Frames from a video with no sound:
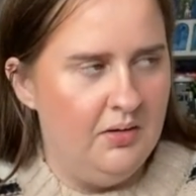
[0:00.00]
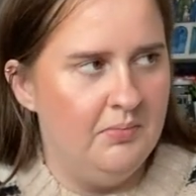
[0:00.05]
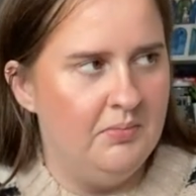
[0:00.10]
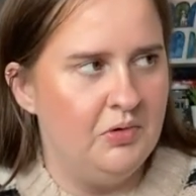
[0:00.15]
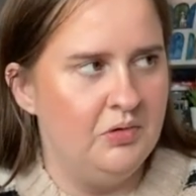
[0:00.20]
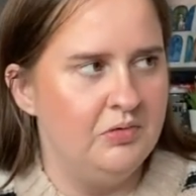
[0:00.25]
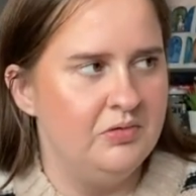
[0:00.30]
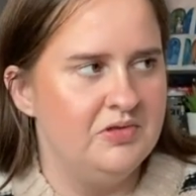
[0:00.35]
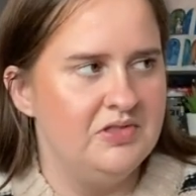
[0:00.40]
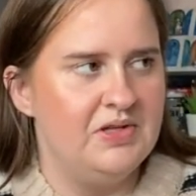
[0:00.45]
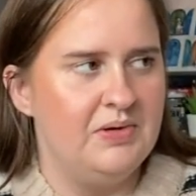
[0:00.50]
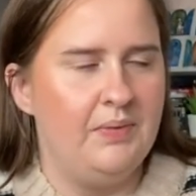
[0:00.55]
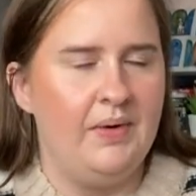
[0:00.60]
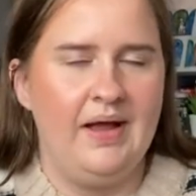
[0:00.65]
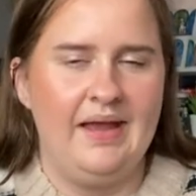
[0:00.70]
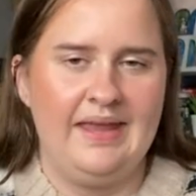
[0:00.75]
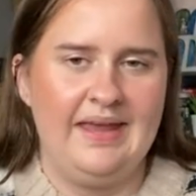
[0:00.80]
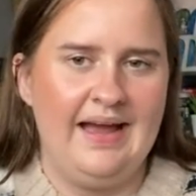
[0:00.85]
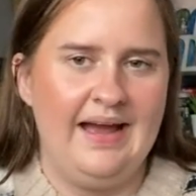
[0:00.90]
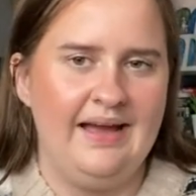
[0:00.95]
But also
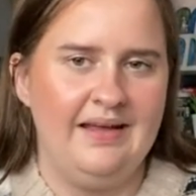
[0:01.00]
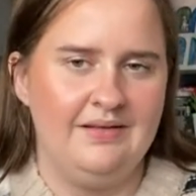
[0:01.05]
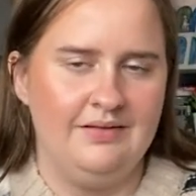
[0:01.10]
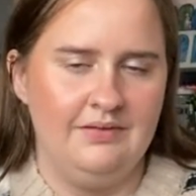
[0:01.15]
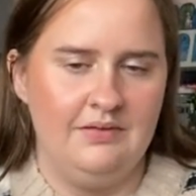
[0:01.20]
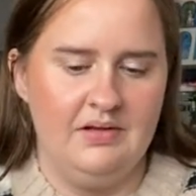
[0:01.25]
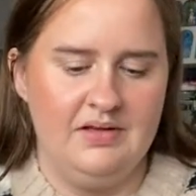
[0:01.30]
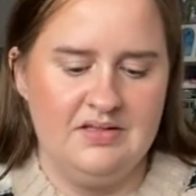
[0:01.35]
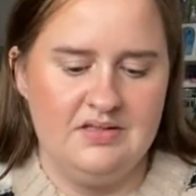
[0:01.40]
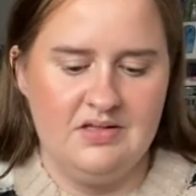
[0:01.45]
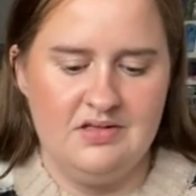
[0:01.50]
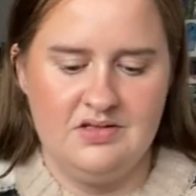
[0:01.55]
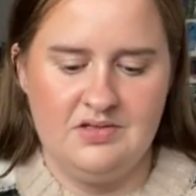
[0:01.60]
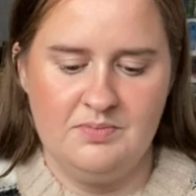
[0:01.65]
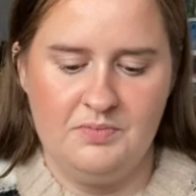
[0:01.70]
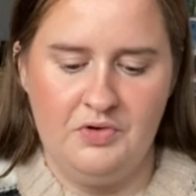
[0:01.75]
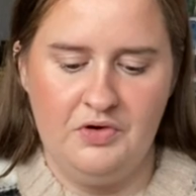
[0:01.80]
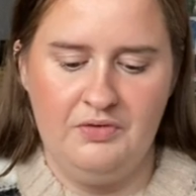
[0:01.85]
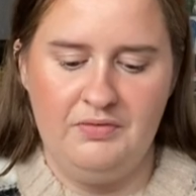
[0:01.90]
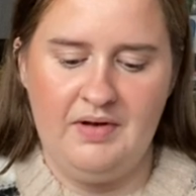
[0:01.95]
I can listen to
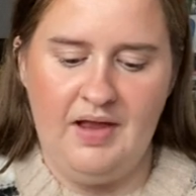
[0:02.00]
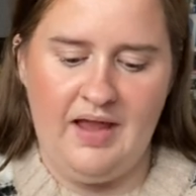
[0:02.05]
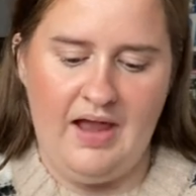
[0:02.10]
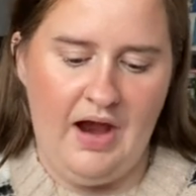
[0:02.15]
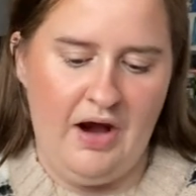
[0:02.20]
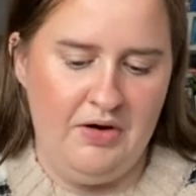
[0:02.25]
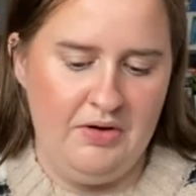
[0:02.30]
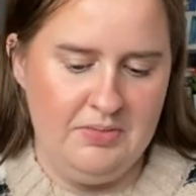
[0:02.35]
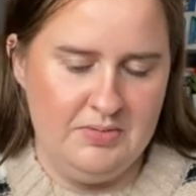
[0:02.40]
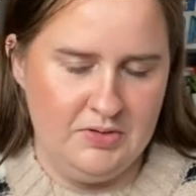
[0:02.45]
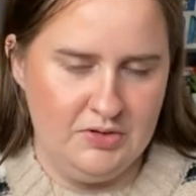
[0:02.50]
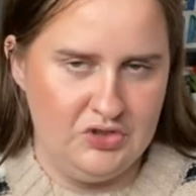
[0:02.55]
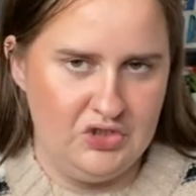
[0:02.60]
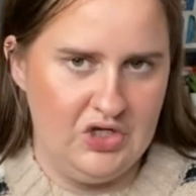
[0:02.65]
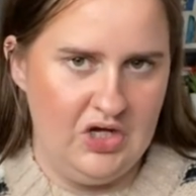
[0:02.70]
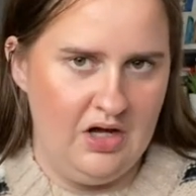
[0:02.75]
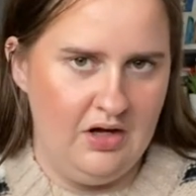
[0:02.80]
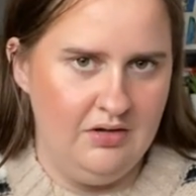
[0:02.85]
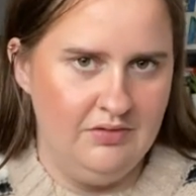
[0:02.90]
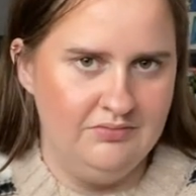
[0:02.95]
more of like Harry
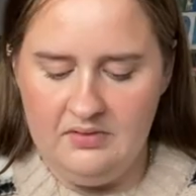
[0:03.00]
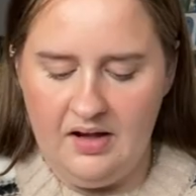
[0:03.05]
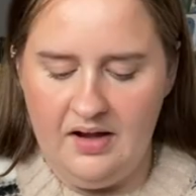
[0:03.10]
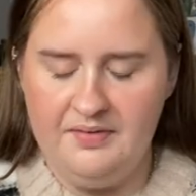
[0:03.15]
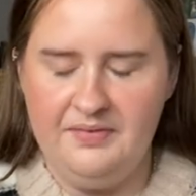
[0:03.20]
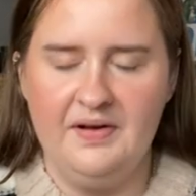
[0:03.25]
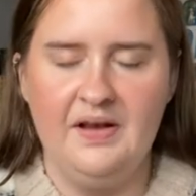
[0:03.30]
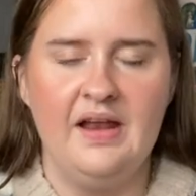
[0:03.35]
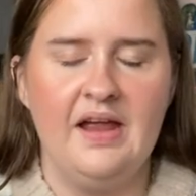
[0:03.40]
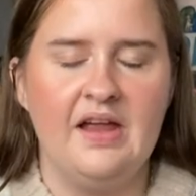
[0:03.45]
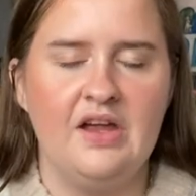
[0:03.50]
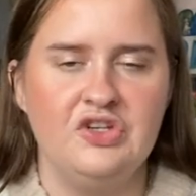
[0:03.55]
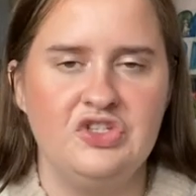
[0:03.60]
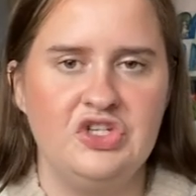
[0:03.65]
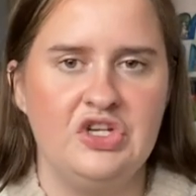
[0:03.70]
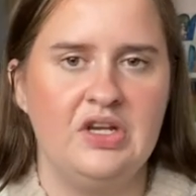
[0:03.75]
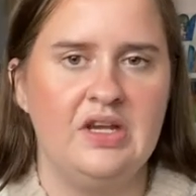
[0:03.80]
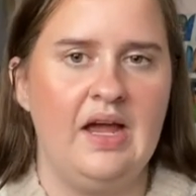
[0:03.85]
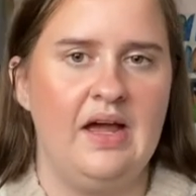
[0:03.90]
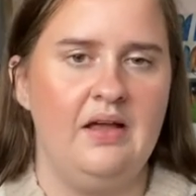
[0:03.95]
Potter. I feel like I
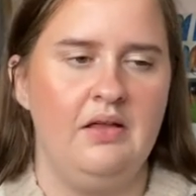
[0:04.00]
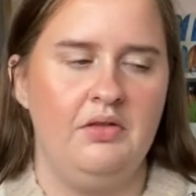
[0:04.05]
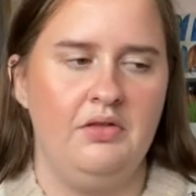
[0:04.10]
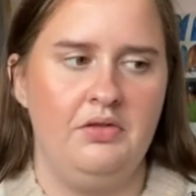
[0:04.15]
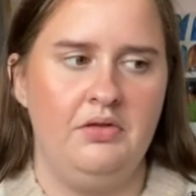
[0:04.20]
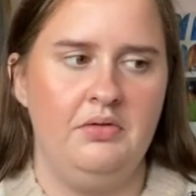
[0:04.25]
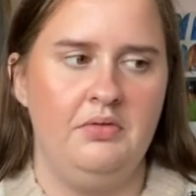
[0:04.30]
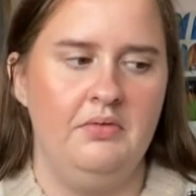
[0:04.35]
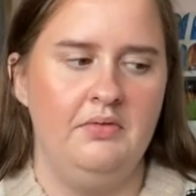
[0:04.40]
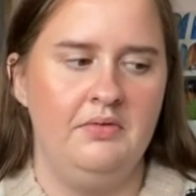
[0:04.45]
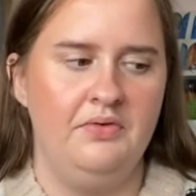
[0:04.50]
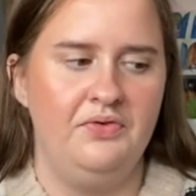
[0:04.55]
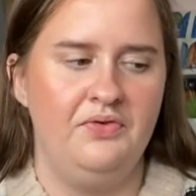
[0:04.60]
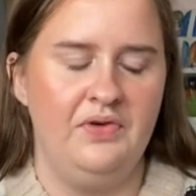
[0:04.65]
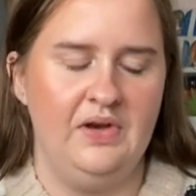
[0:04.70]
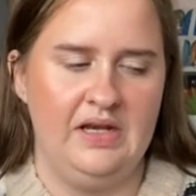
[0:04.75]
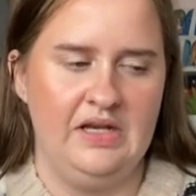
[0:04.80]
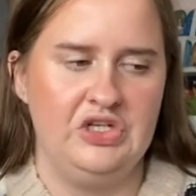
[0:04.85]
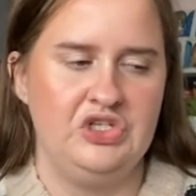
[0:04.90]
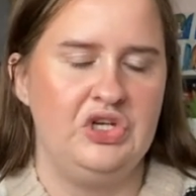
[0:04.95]
should
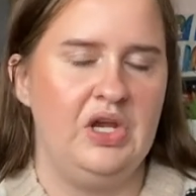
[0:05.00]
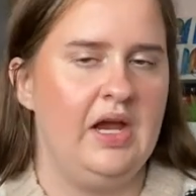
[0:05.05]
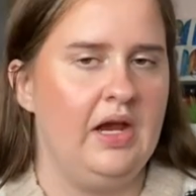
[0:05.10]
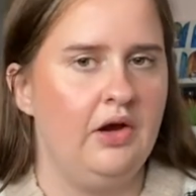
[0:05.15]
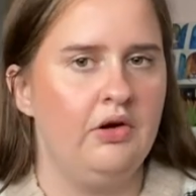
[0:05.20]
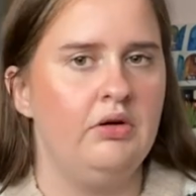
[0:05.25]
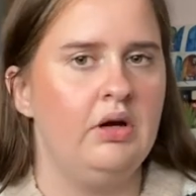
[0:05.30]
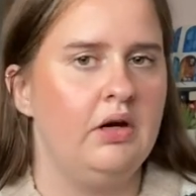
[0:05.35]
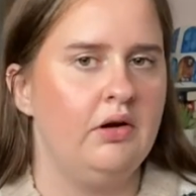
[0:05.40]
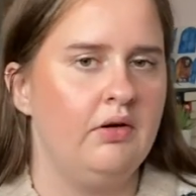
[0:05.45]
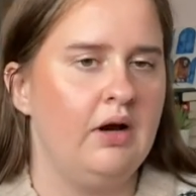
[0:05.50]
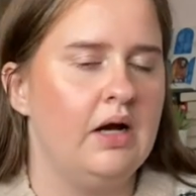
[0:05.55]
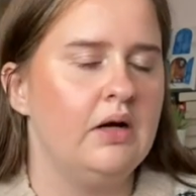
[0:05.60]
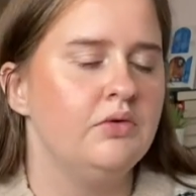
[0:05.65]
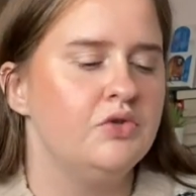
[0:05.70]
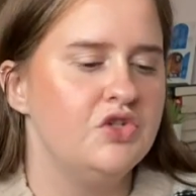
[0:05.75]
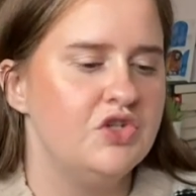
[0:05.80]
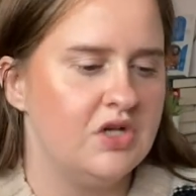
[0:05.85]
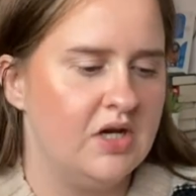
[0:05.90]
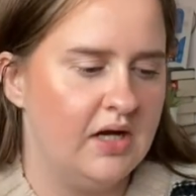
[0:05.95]
finish Anchor and Crown
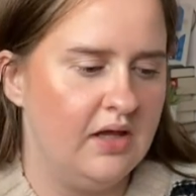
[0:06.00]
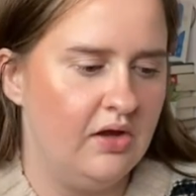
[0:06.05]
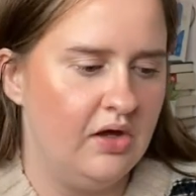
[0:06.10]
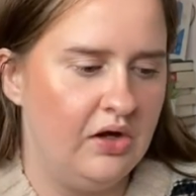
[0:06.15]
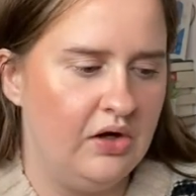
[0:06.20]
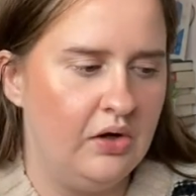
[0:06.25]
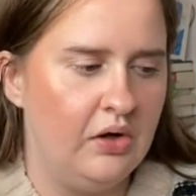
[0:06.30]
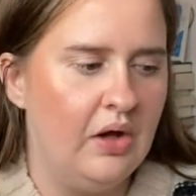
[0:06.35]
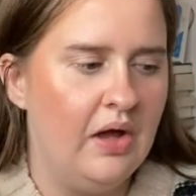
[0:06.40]
tonight though.